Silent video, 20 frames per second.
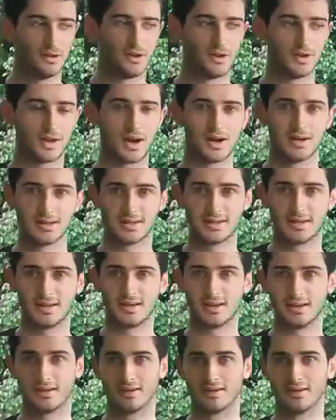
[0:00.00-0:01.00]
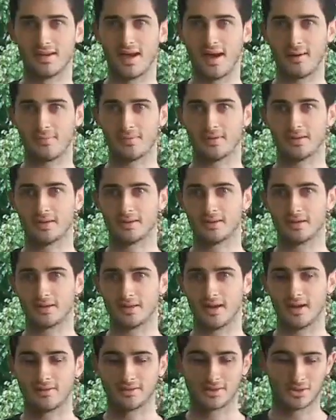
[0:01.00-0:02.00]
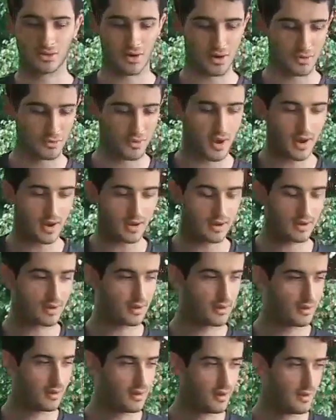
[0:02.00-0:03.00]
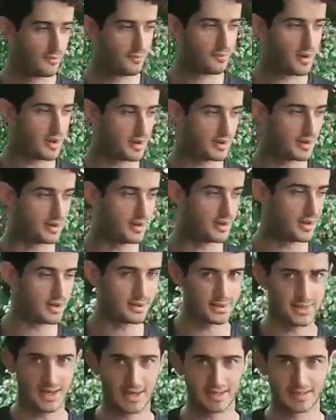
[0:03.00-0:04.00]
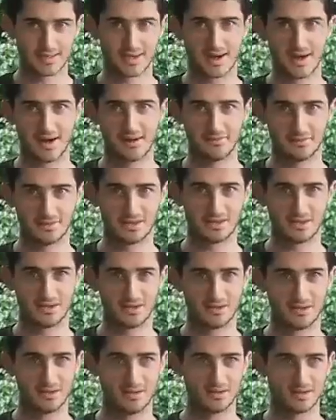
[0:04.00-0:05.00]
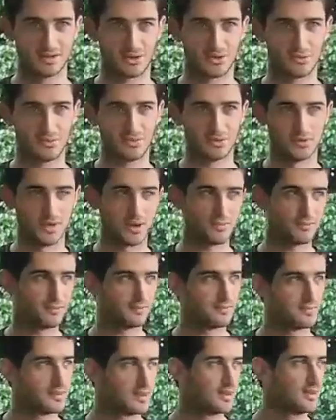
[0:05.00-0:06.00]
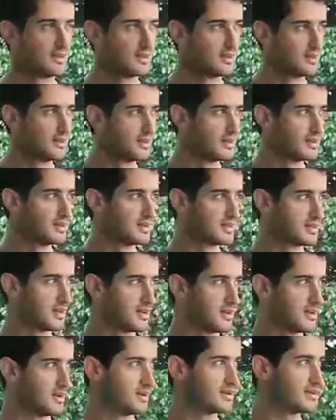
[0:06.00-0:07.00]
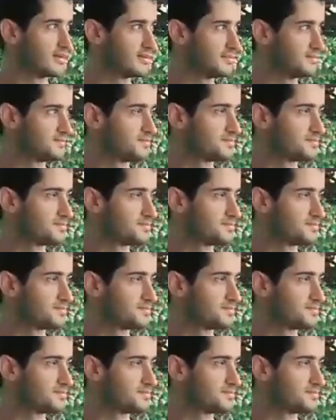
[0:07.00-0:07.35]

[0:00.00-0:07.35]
you can't see it happening in your life straight away, and it takes time to sort of build up. So